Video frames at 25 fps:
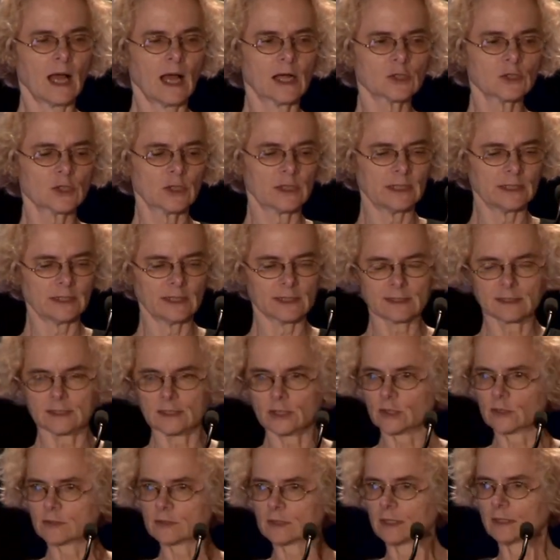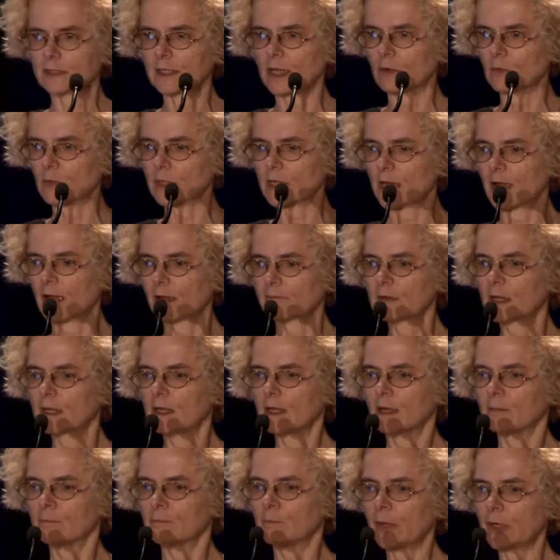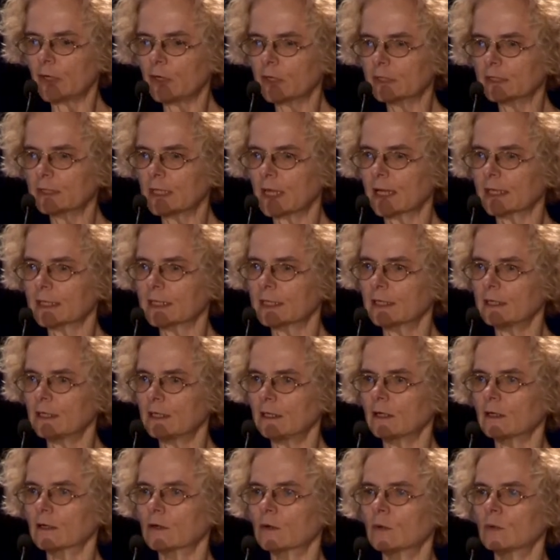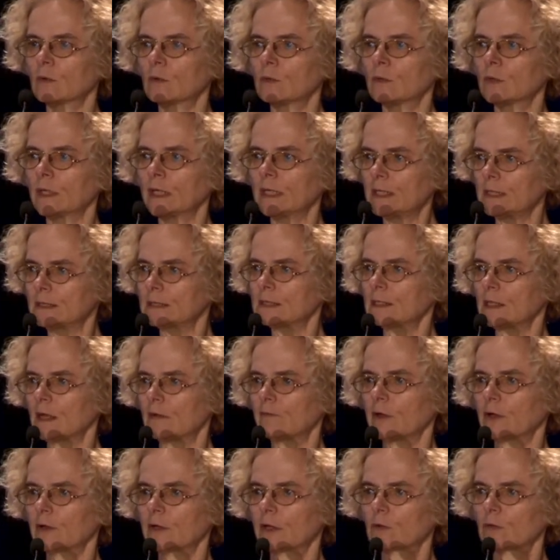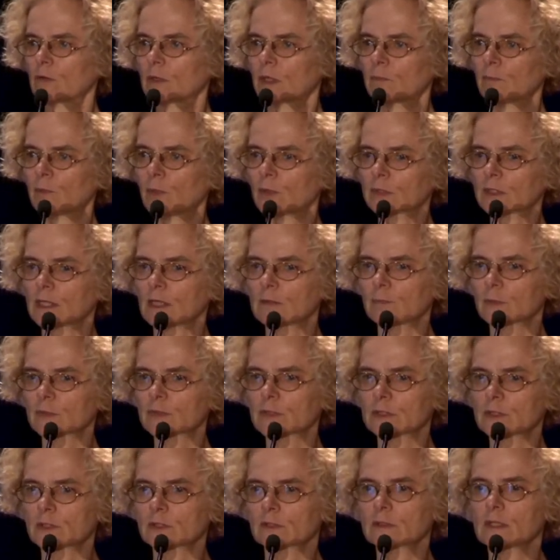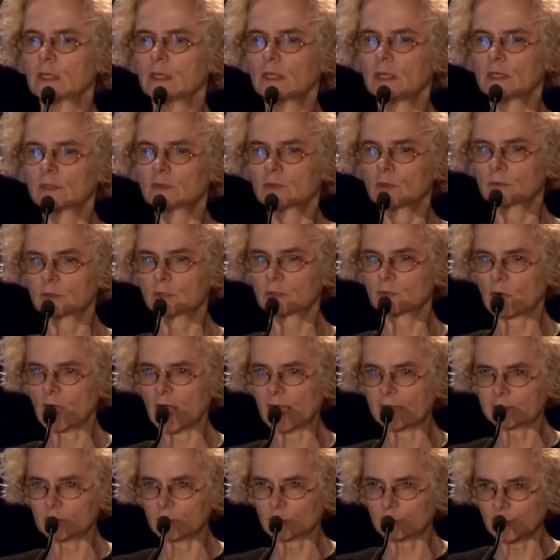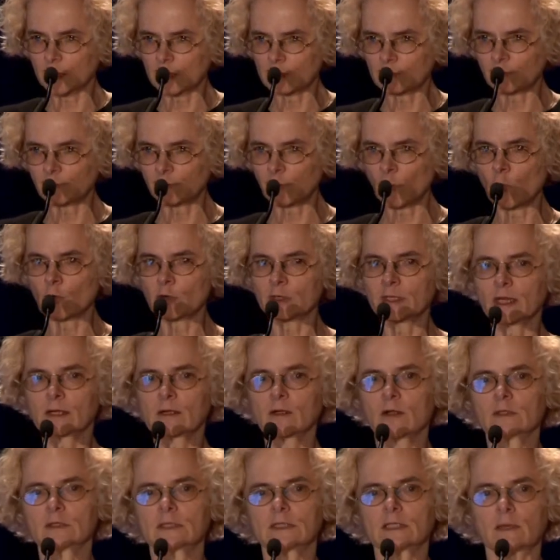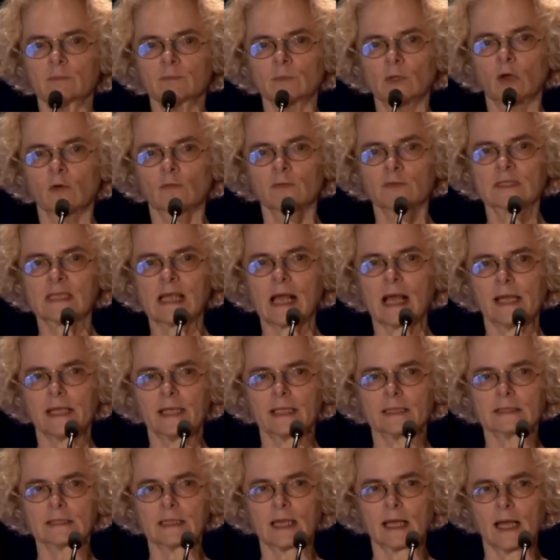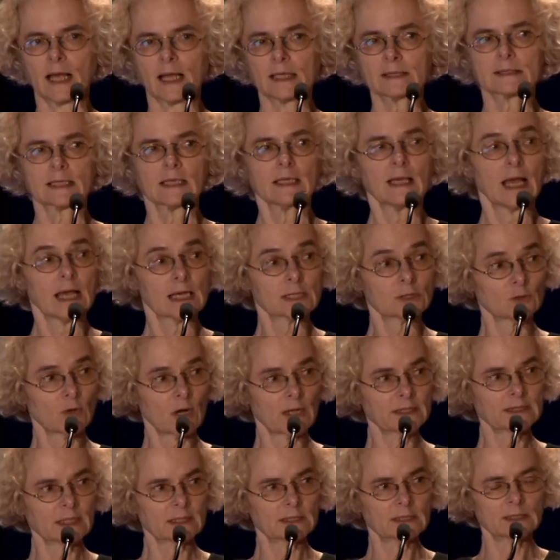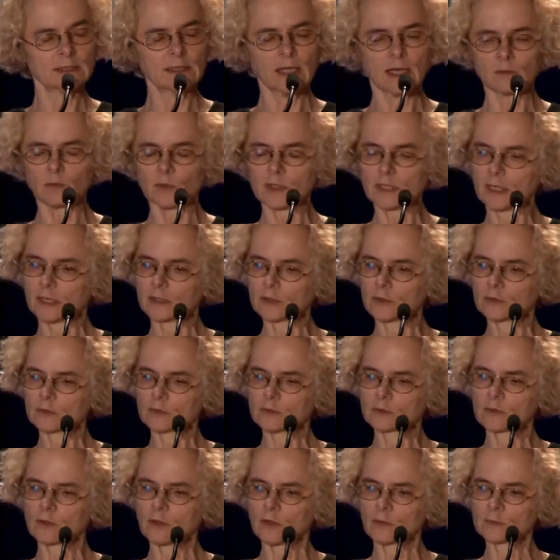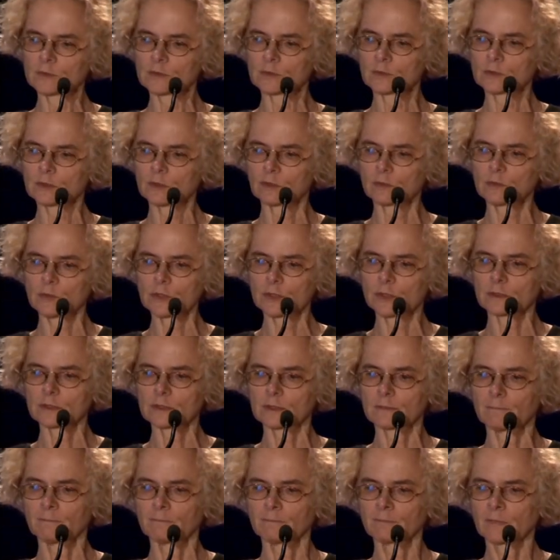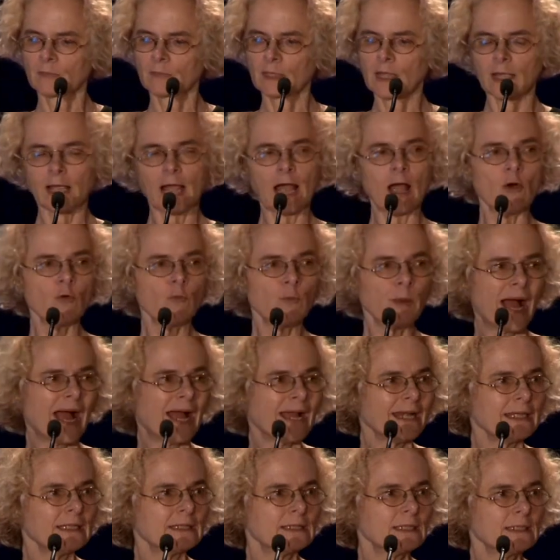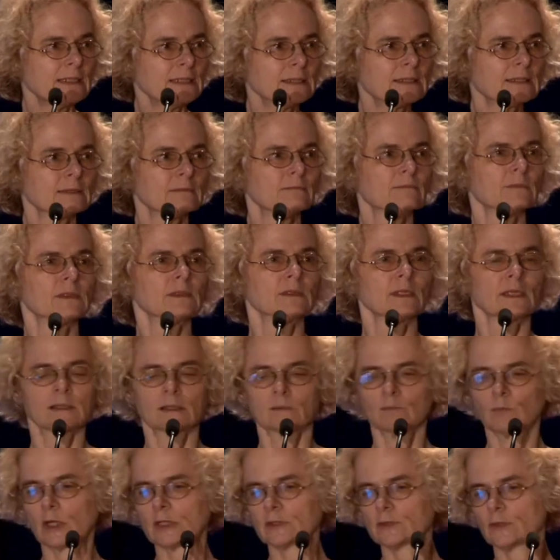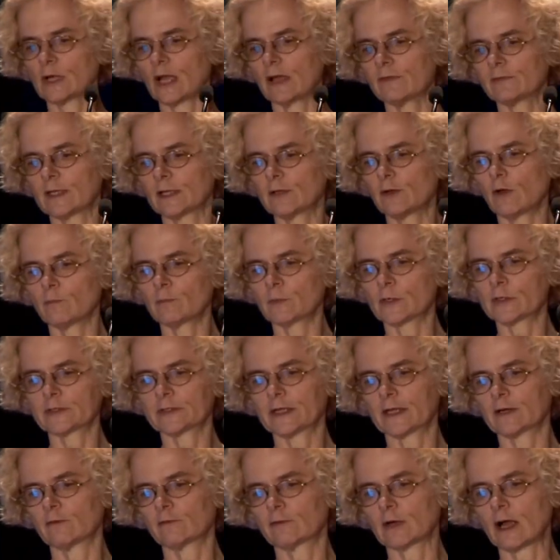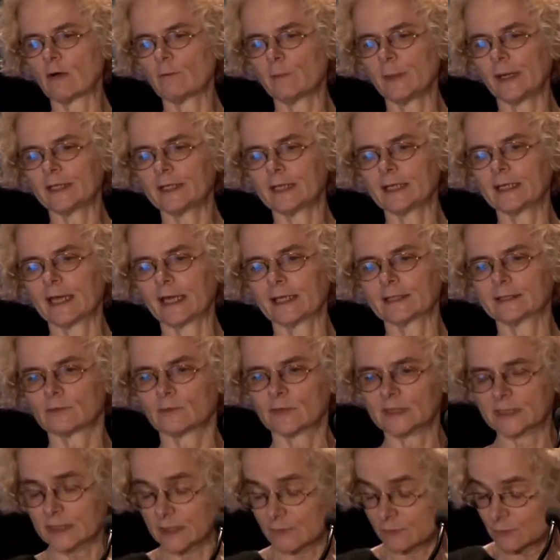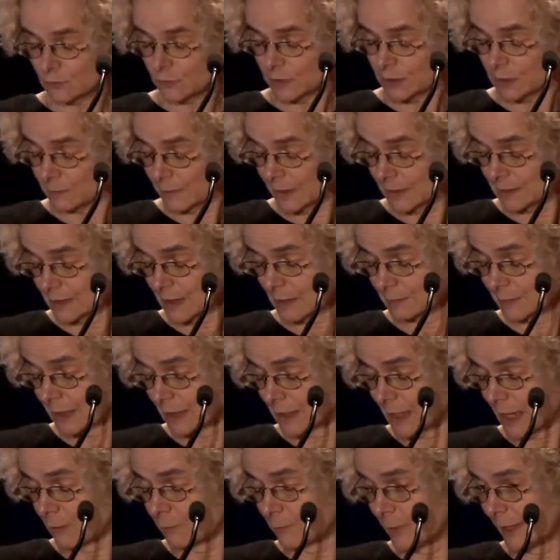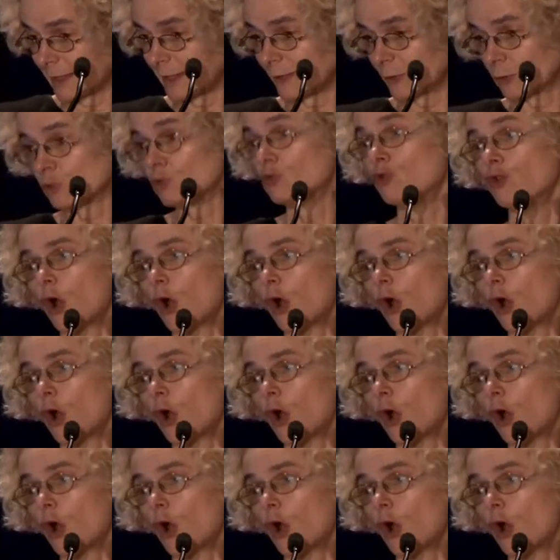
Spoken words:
actually decisions, and now we have Berta here, who is in a very good, important position to try to bring forward the concept of science as a strategy that we can use to come to solutions. How bad it is? Well, you have the numbers there of how many receive treatments. I mean, how many do